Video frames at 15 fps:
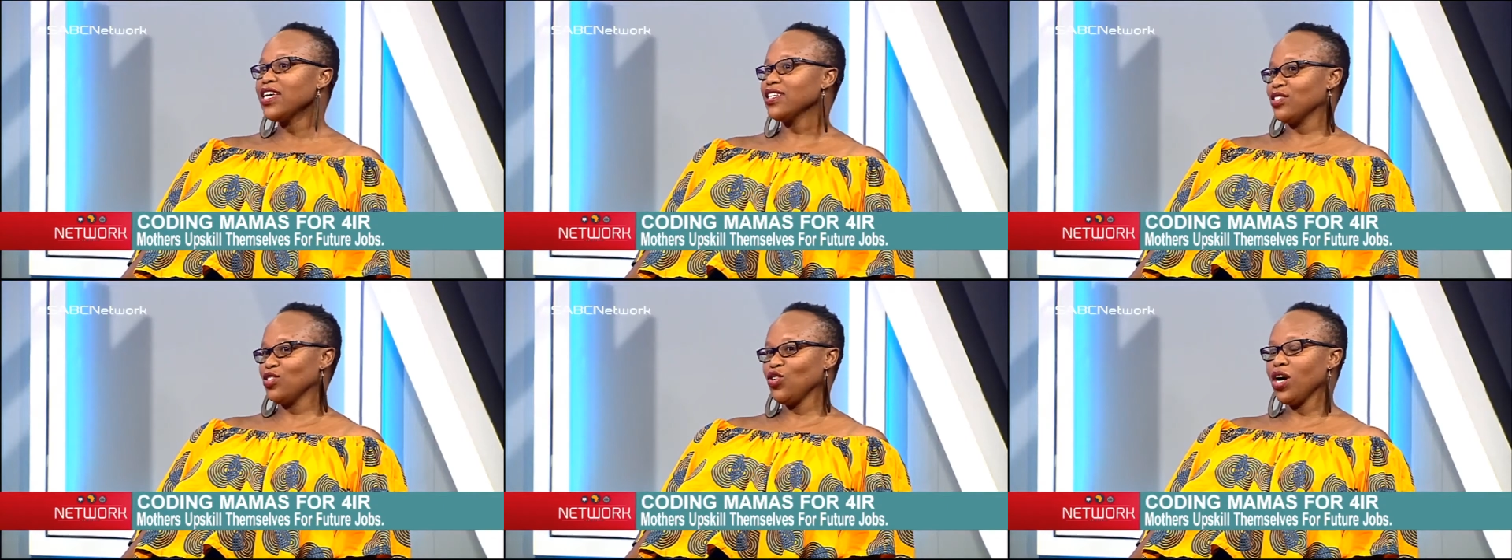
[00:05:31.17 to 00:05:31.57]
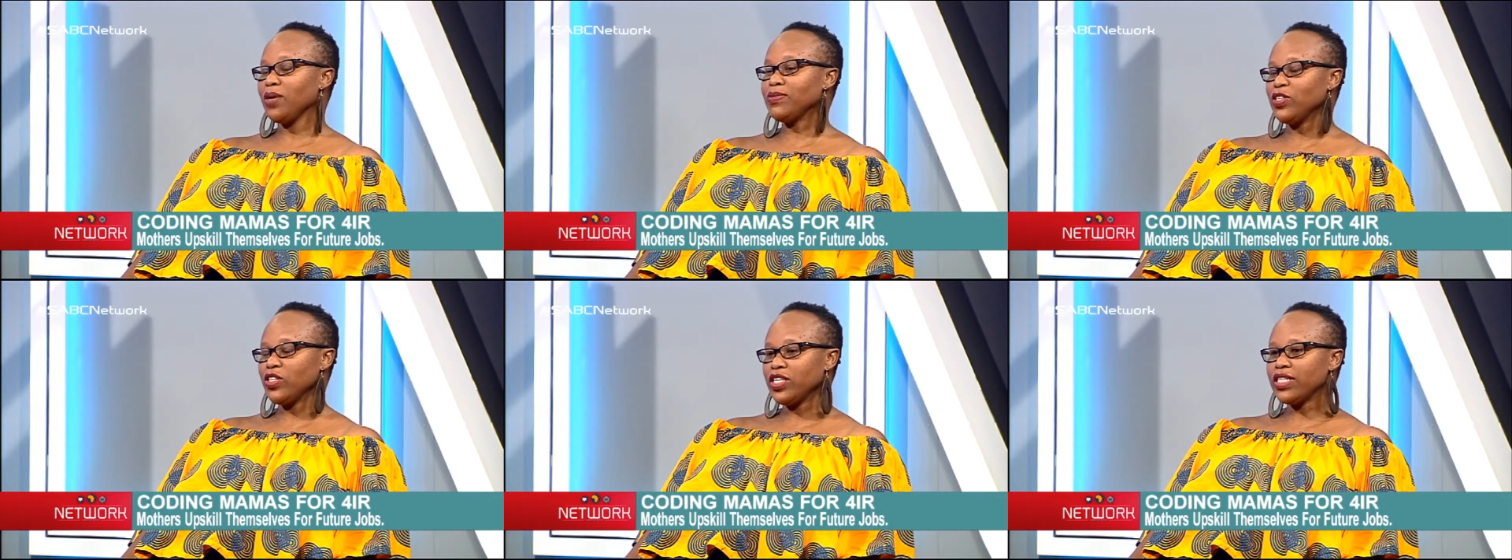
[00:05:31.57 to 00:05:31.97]
Yes, no,
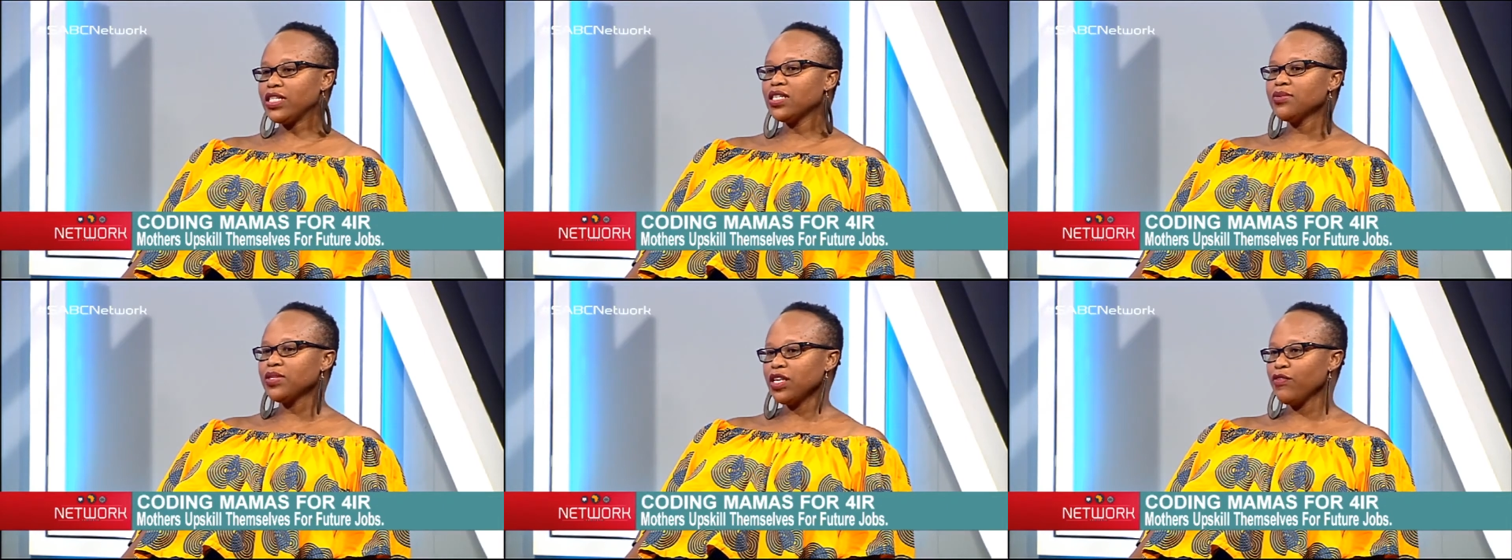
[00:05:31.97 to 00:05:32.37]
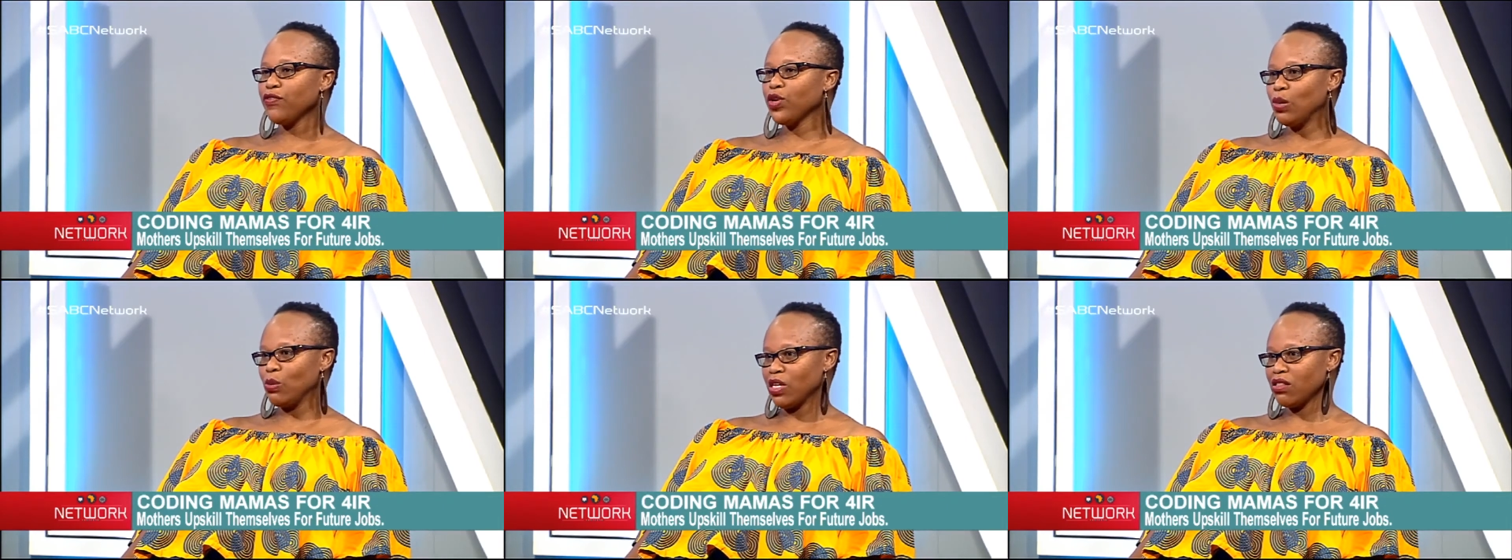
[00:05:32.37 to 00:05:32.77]
absolutely. I mean,
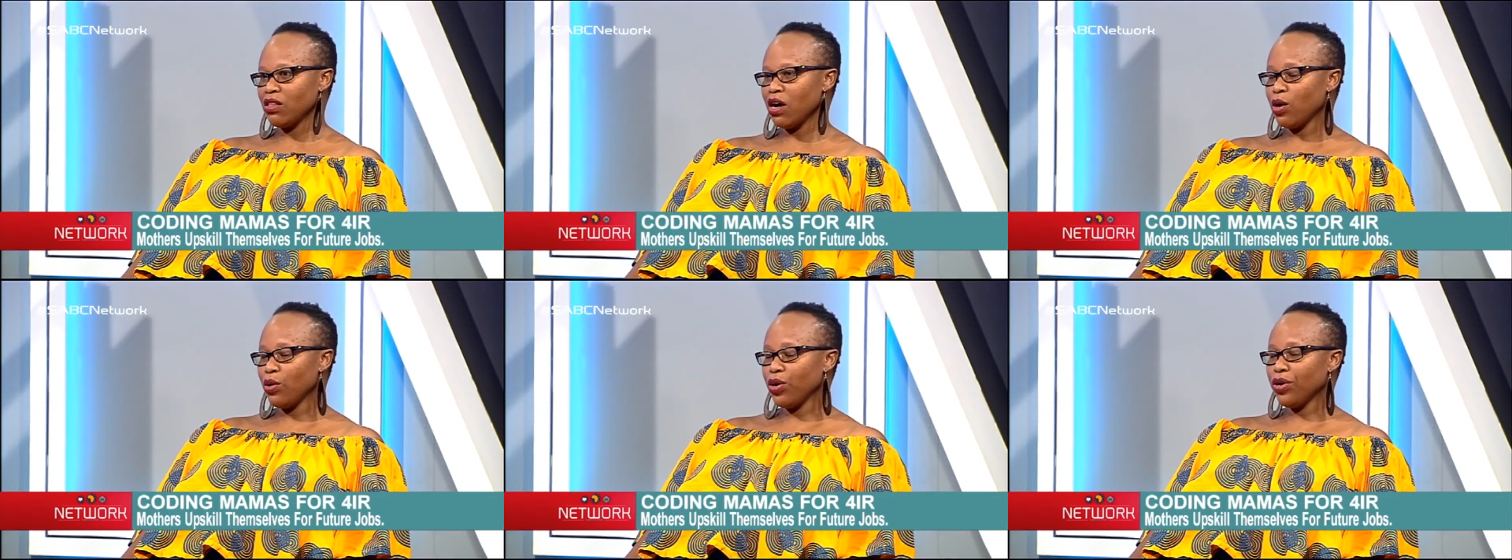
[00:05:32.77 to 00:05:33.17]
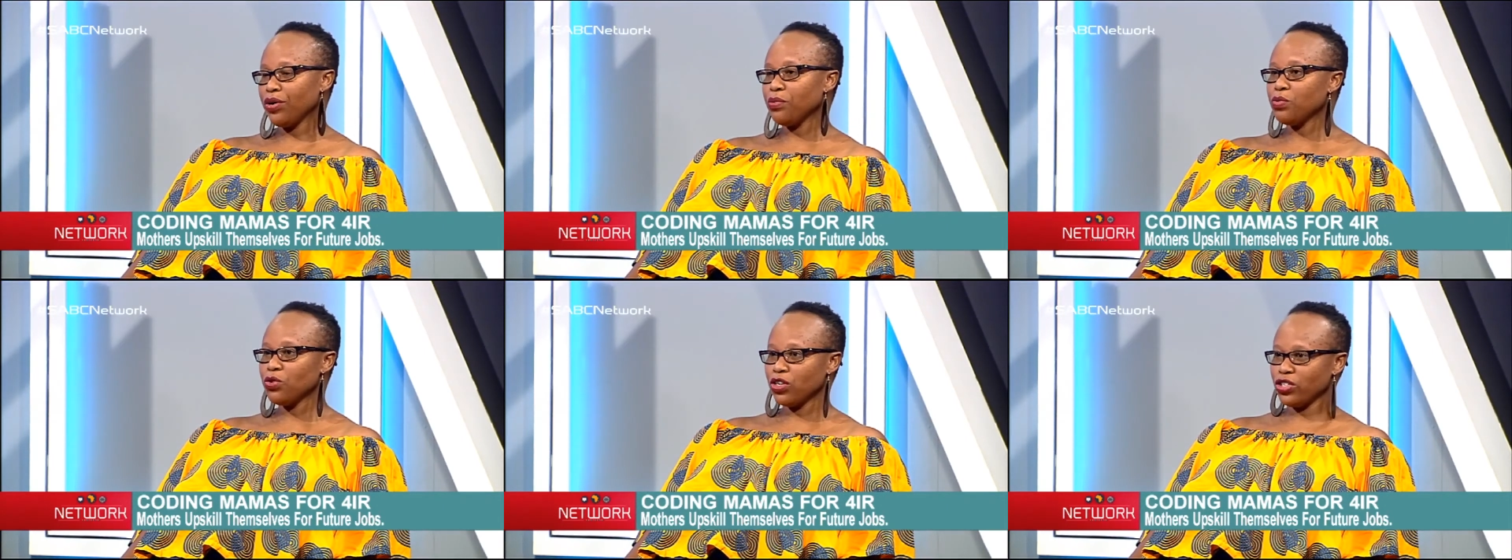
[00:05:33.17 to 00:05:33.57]
even with
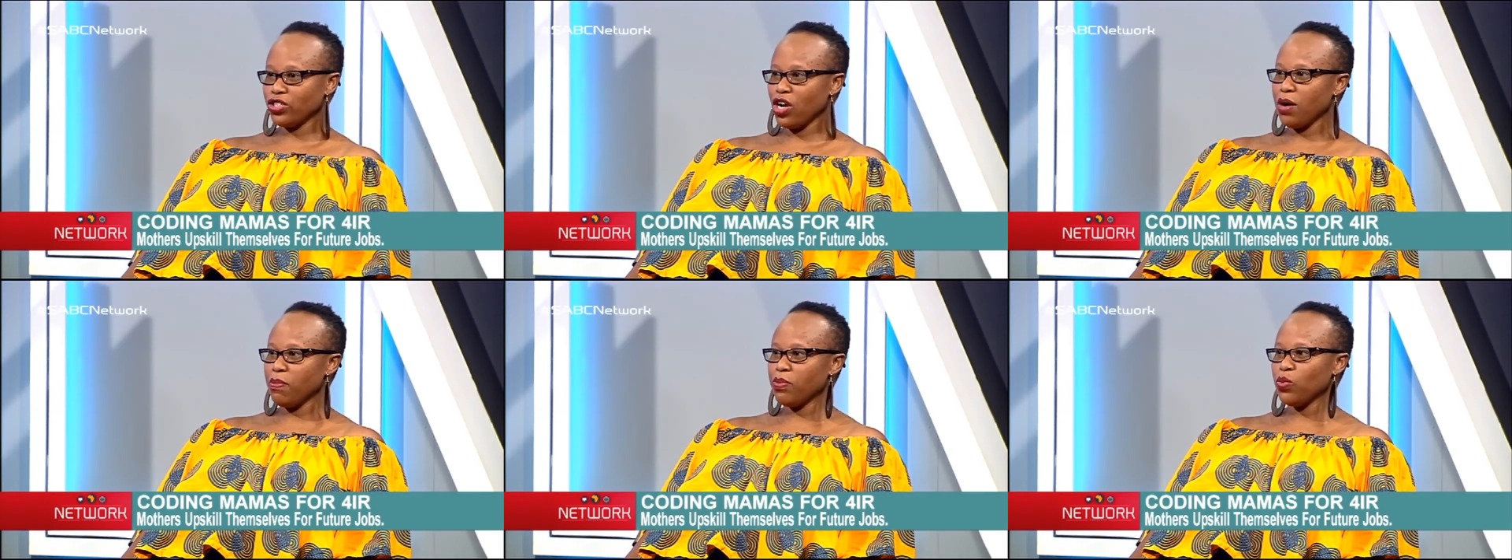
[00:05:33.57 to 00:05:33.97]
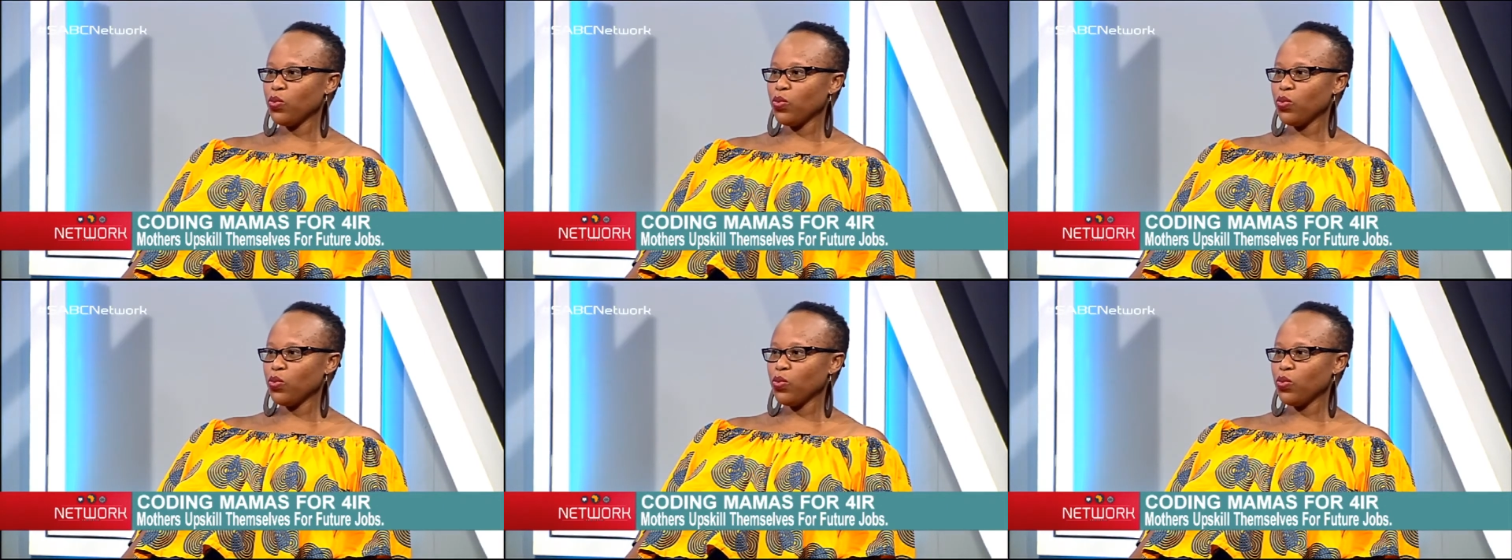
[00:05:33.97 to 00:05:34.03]
our workshop,